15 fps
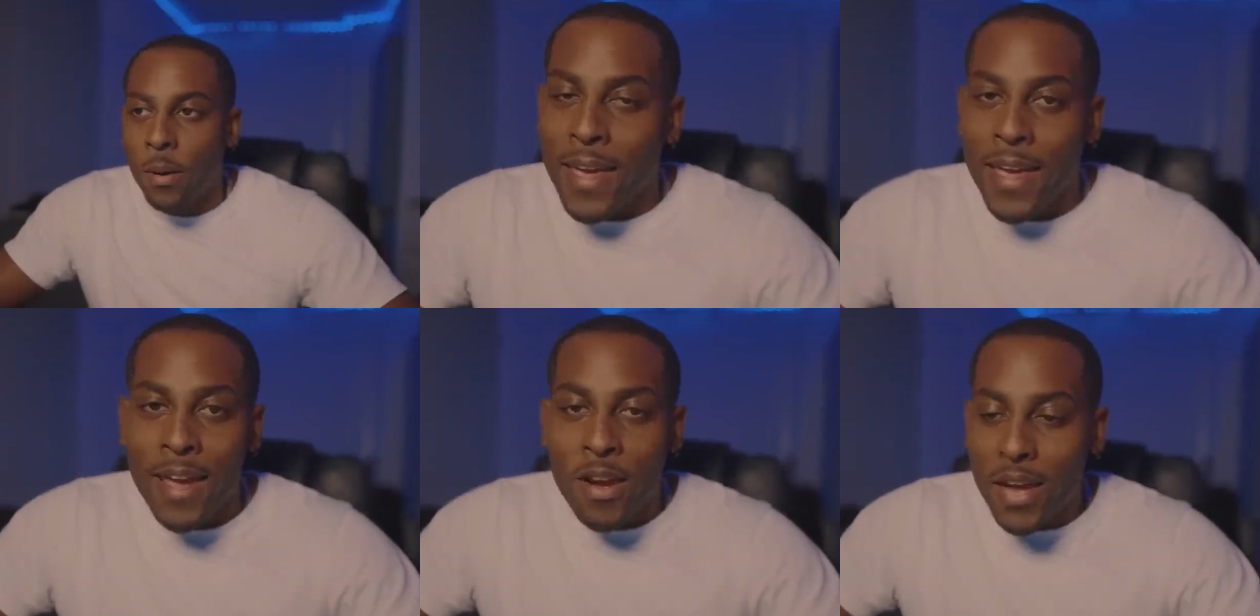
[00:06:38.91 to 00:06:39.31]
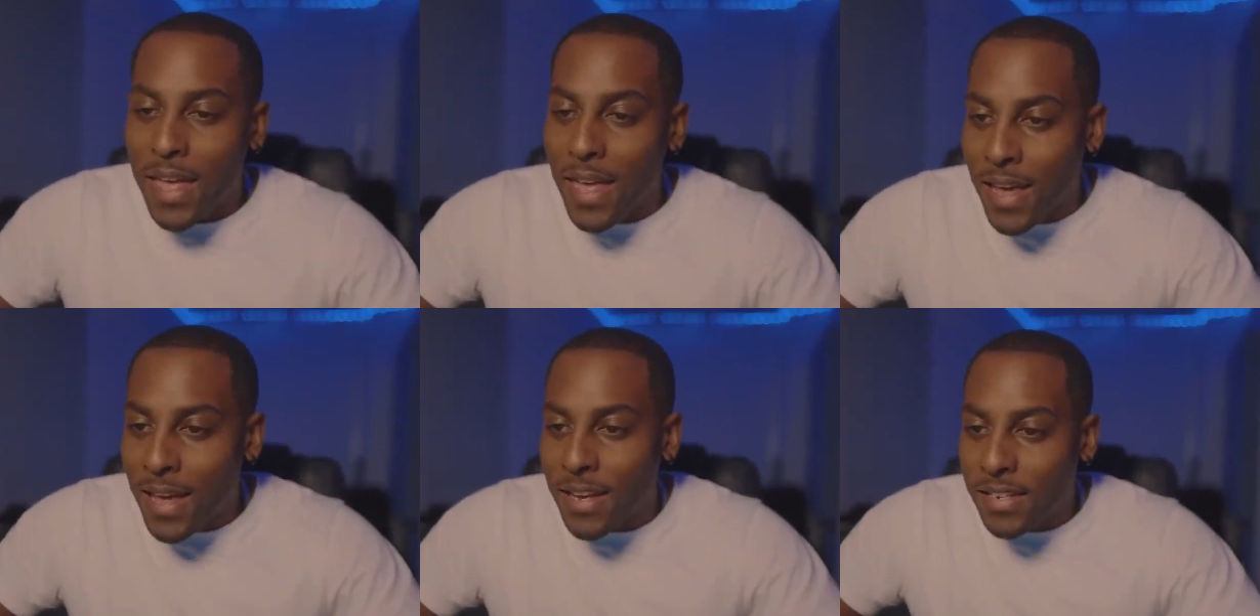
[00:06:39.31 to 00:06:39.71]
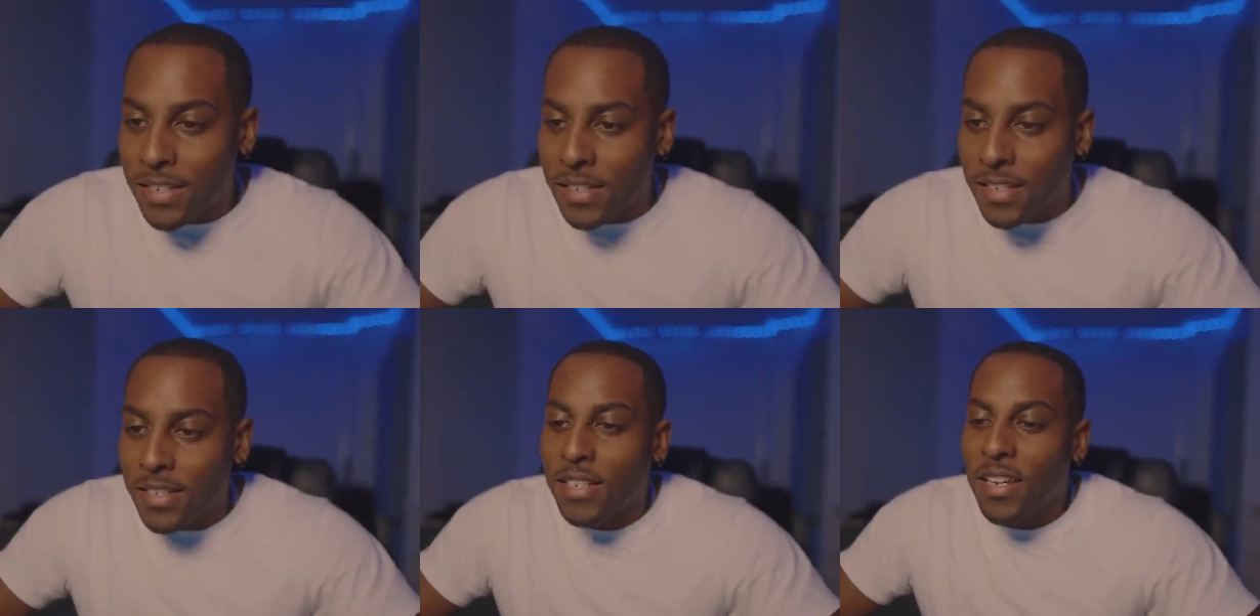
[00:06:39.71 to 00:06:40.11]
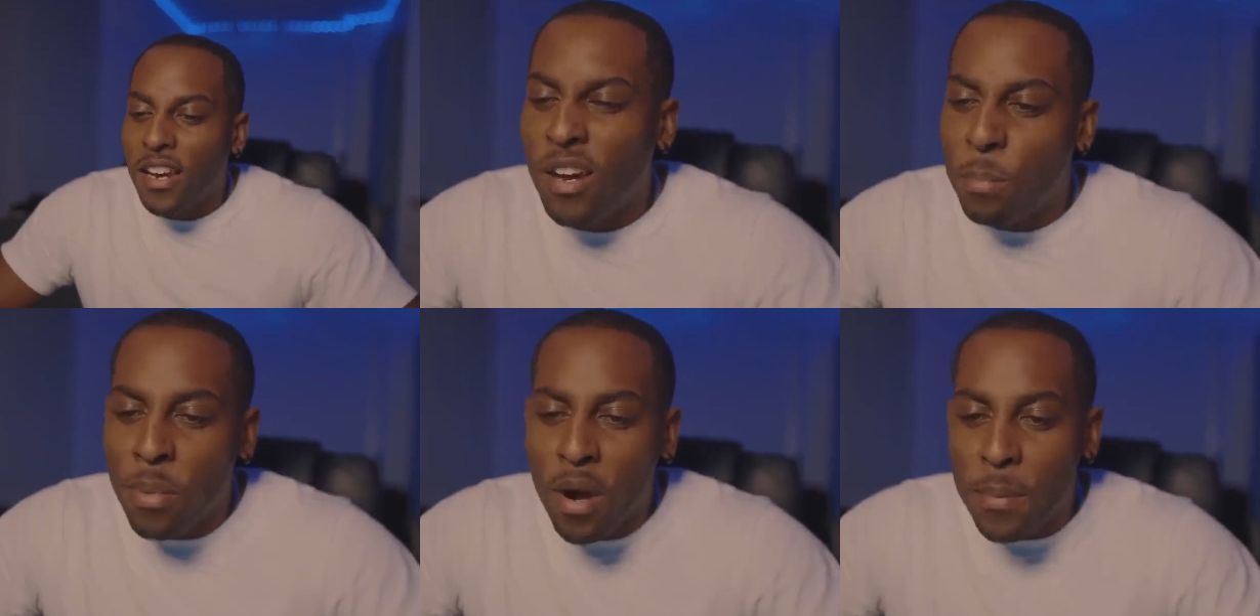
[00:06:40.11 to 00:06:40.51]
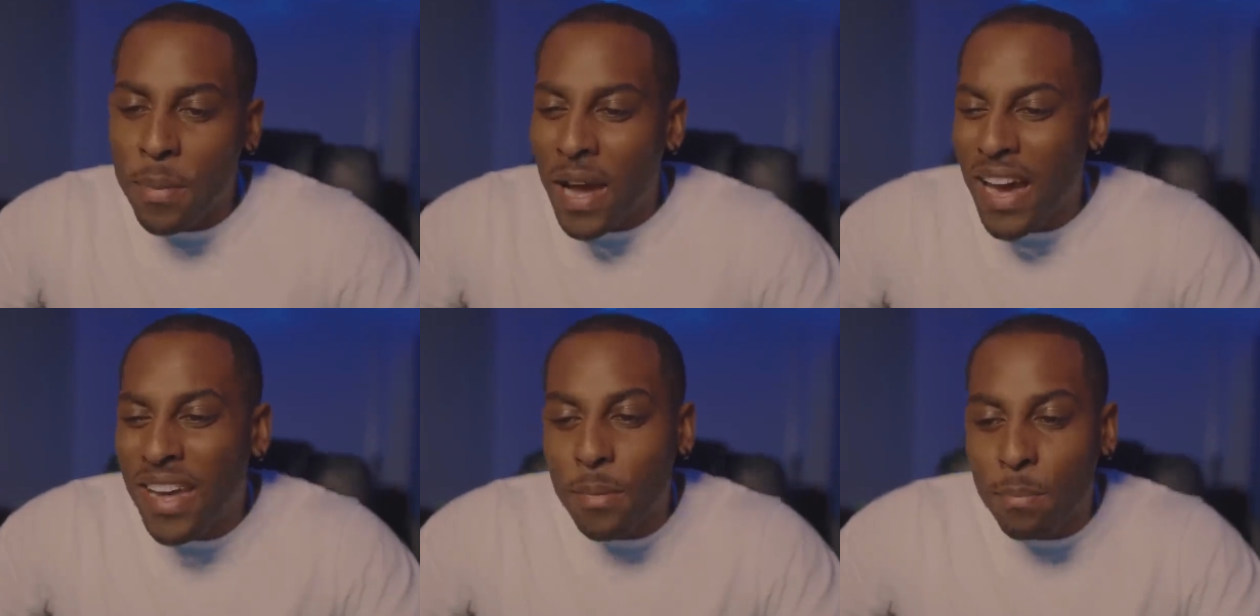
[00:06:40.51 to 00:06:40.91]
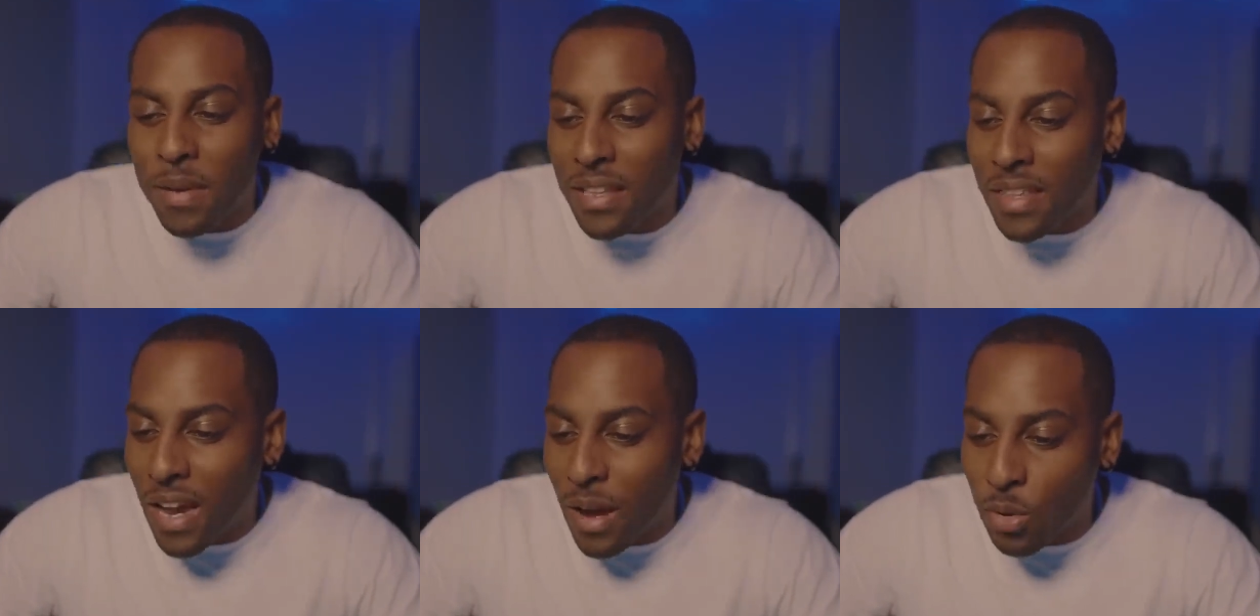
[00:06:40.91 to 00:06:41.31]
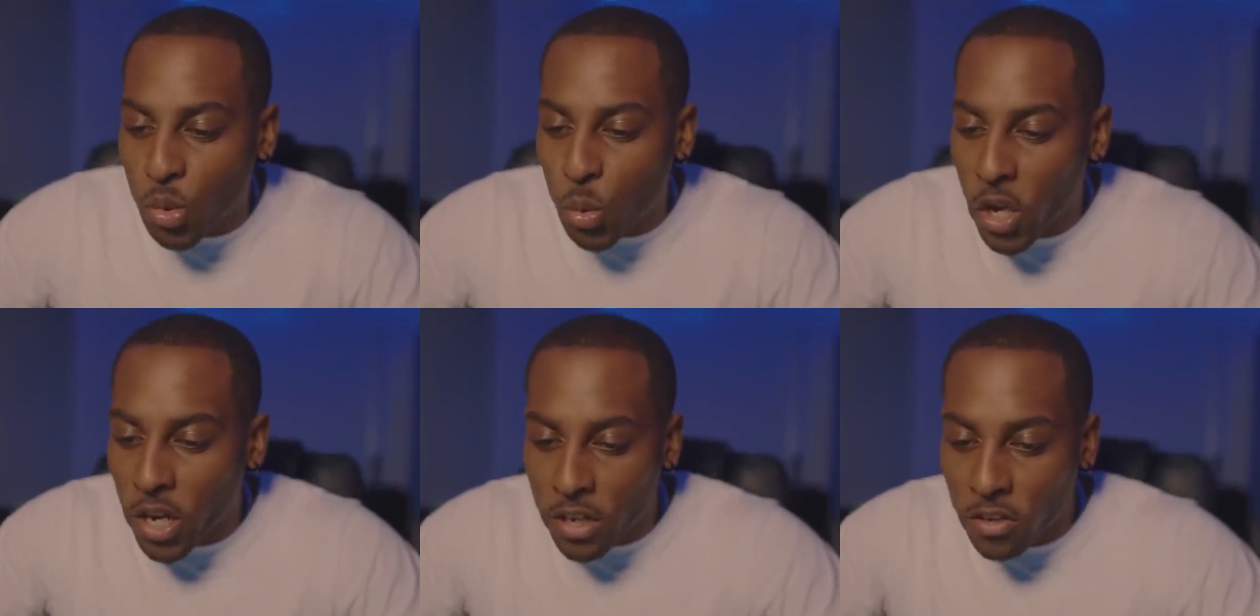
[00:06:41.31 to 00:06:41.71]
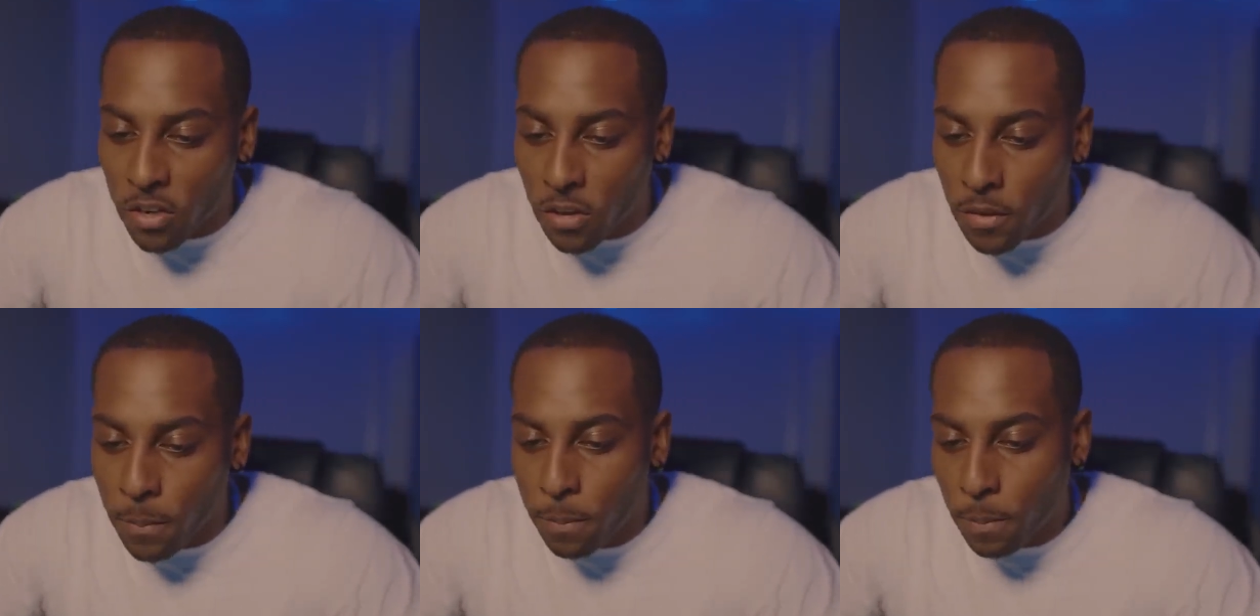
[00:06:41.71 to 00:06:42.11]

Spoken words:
Here is a pop kind of beat that I was working on